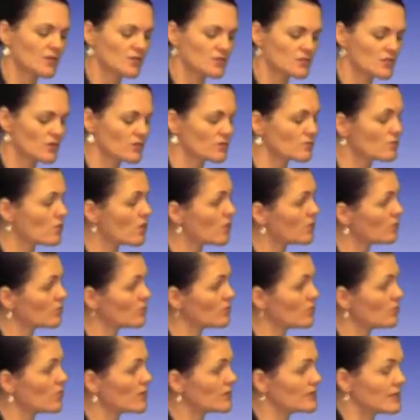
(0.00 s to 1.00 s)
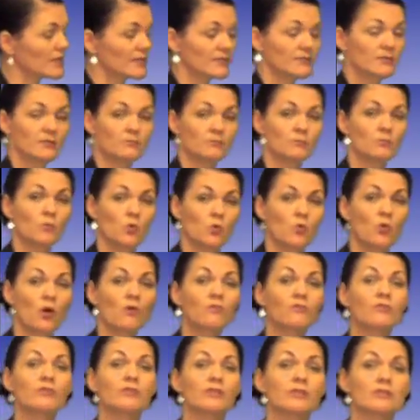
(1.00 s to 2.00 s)
So on the one hand, more
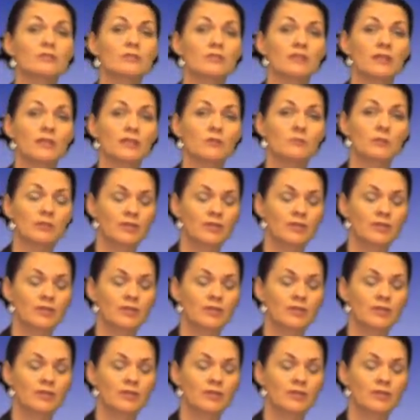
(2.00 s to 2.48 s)
obviously,